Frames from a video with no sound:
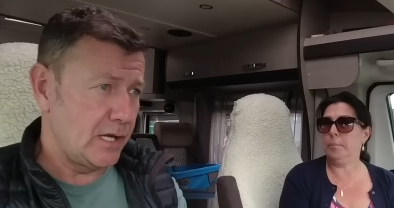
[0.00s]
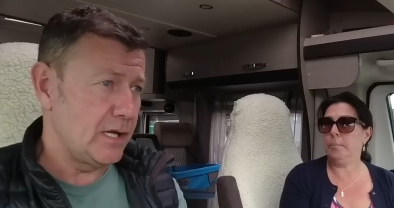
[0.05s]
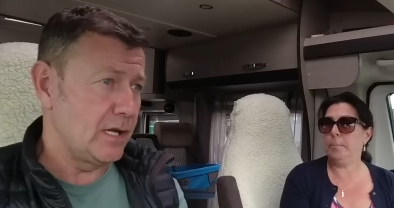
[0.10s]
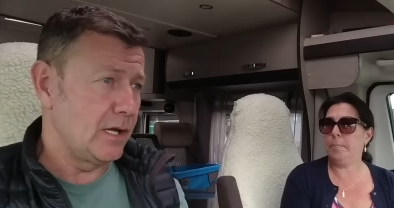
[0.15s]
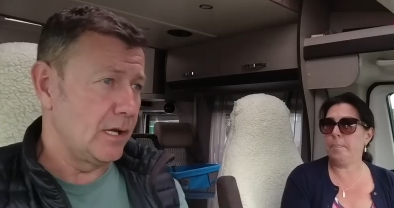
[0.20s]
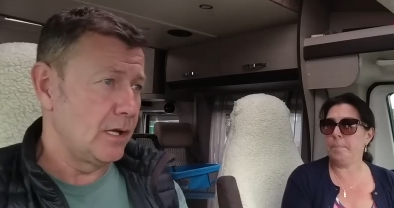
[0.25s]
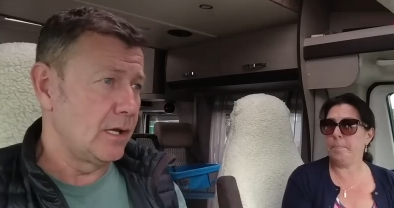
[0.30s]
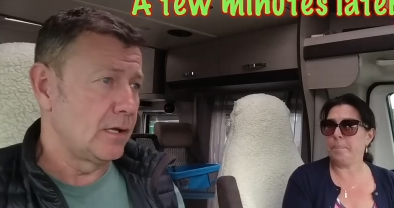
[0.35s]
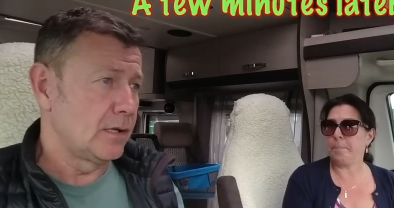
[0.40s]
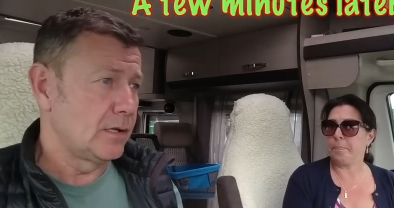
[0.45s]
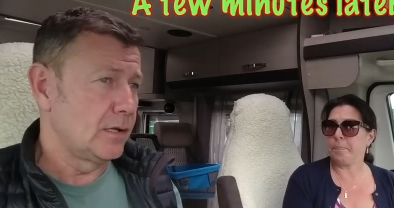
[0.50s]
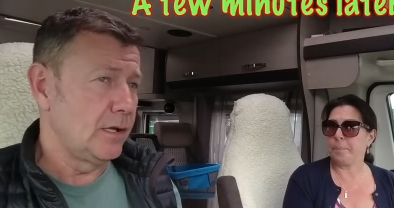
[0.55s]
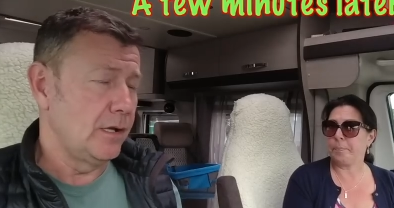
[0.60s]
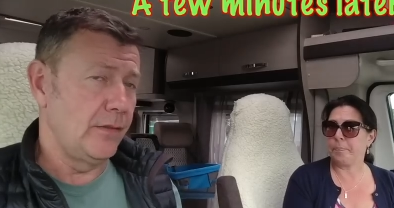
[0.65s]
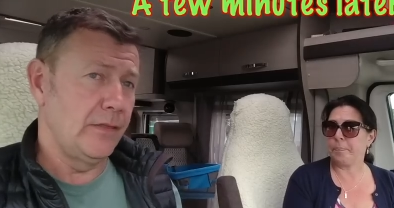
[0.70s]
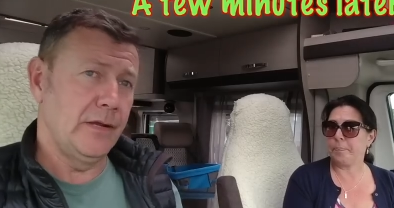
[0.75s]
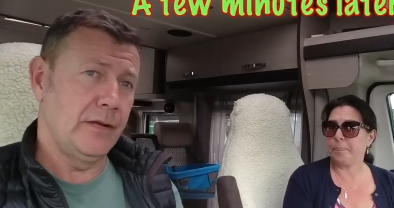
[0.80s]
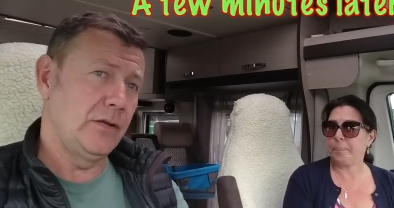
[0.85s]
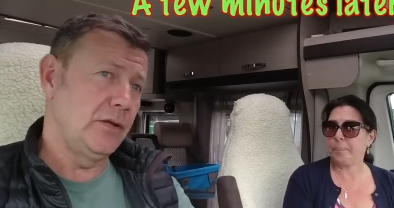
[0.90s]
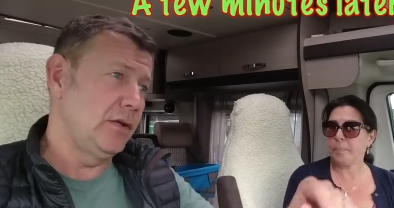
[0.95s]
Speaker 1: get here,
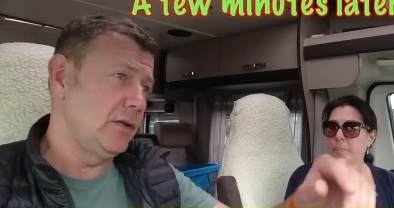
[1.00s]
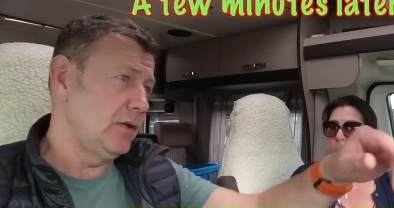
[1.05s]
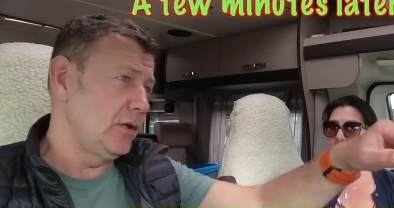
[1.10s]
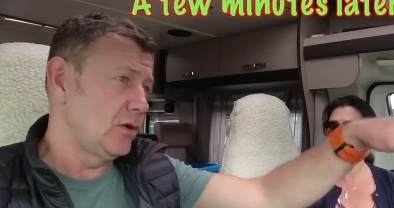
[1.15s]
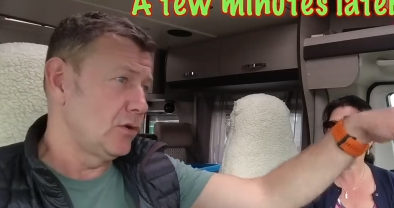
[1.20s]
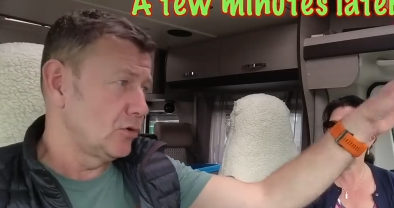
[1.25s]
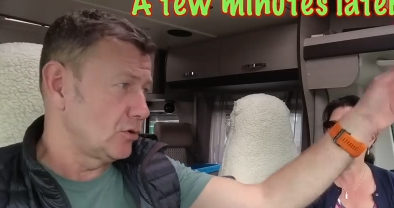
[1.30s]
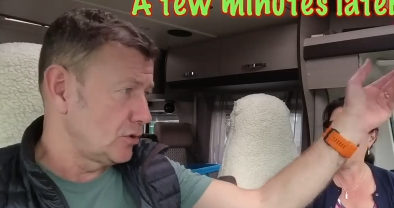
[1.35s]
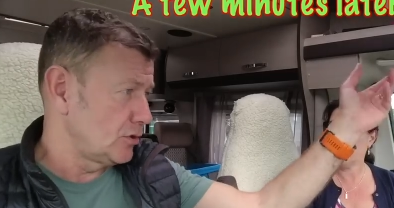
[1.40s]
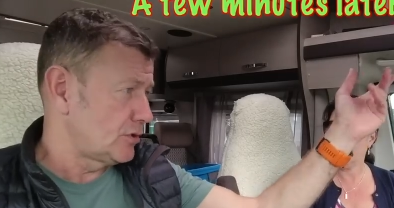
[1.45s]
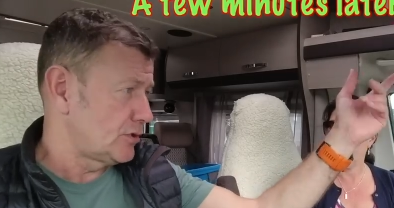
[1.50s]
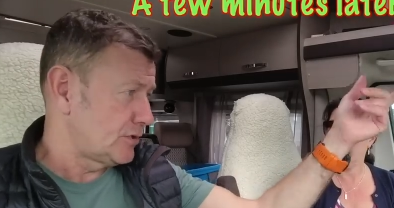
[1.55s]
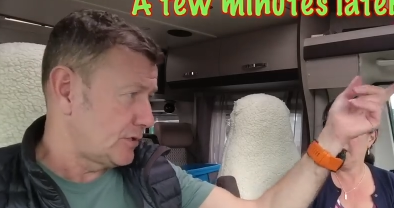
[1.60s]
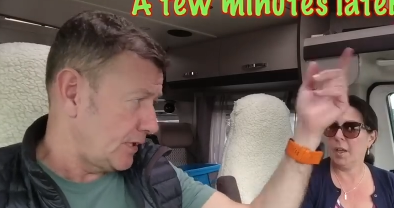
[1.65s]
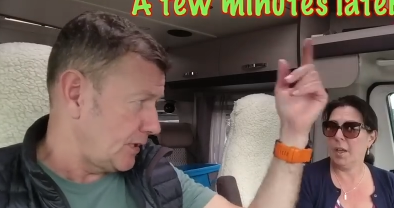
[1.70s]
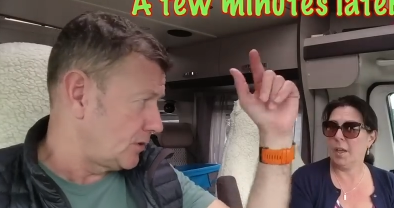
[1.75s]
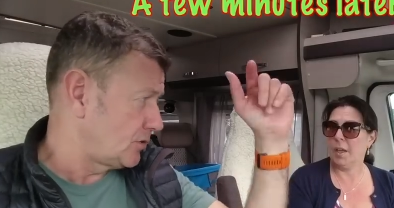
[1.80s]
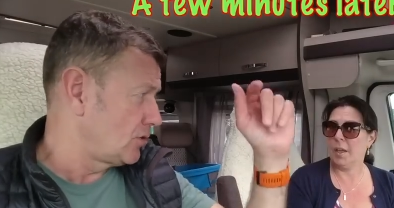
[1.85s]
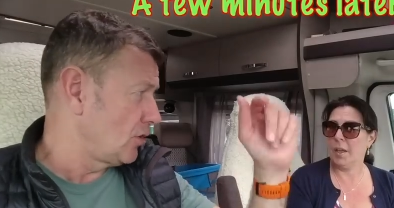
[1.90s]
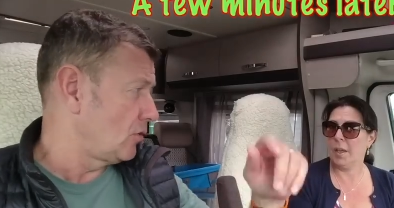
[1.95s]
and then you go and
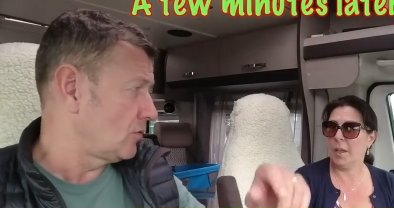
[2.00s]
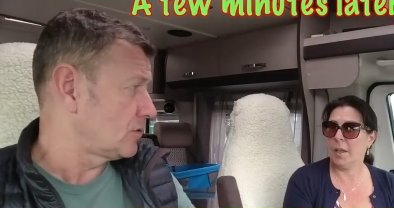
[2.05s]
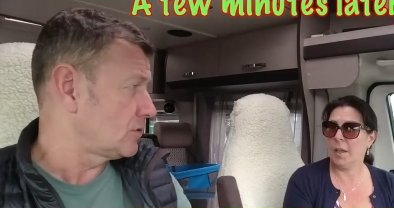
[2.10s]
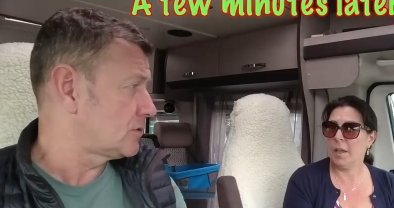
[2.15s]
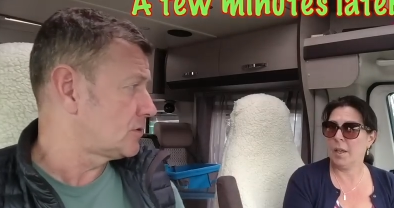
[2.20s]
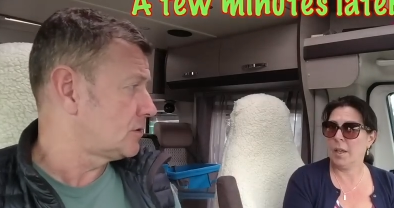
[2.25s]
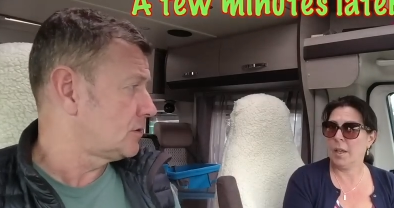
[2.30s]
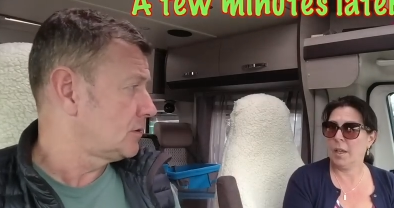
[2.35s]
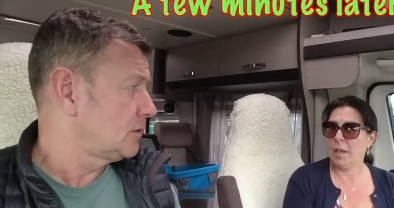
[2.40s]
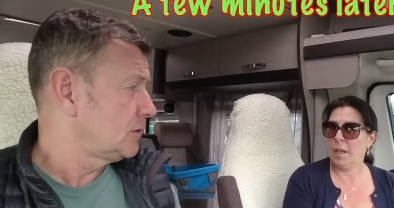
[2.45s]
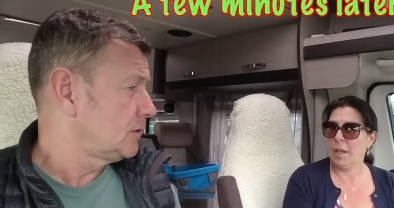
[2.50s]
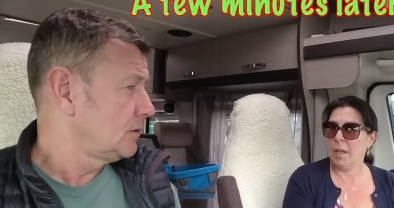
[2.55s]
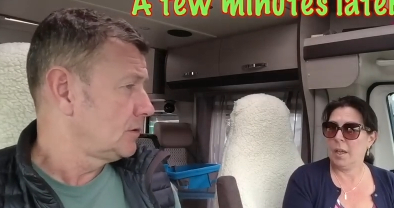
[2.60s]
detect dogs.